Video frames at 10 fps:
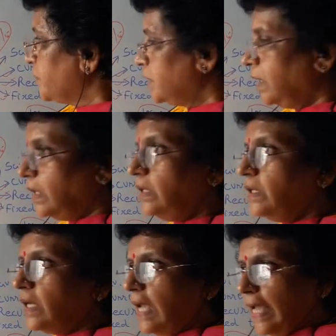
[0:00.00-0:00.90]

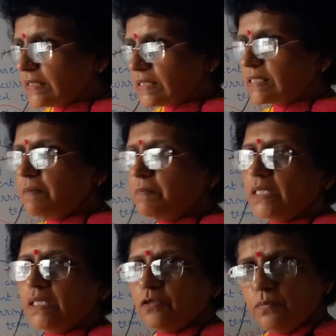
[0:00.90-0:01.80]
Third, extra
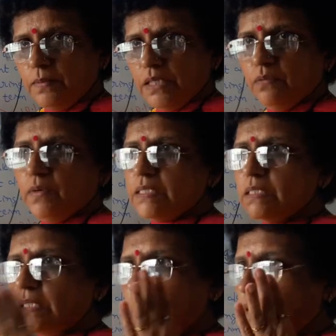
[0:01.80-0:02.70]
money to be
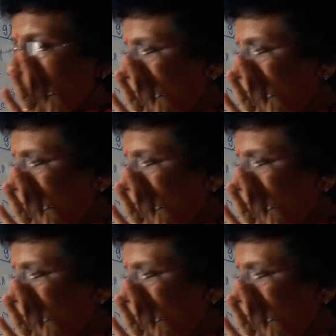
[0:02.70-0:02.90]
invested into